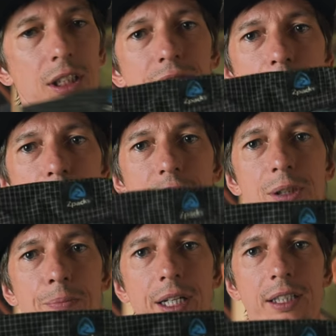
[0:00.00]
It's from
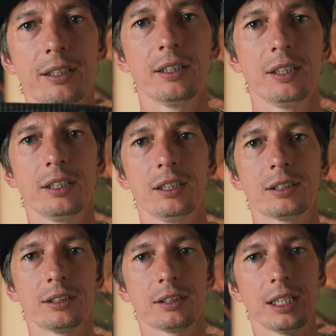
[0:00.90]
Zpacks.
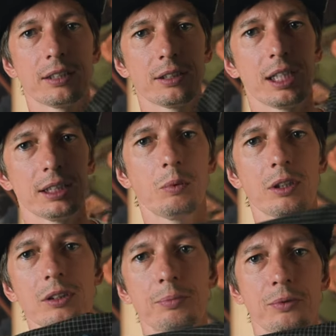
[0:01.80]
This is like a nice
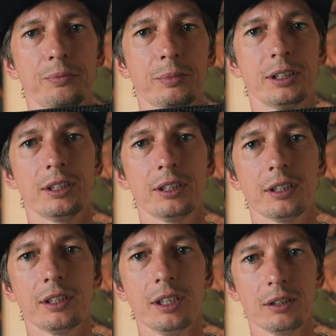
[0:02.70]
waterproof
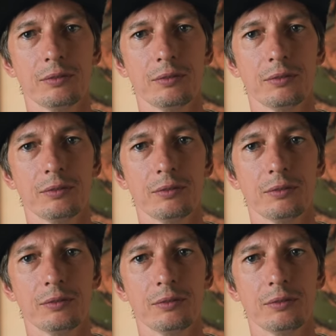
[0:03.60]
material,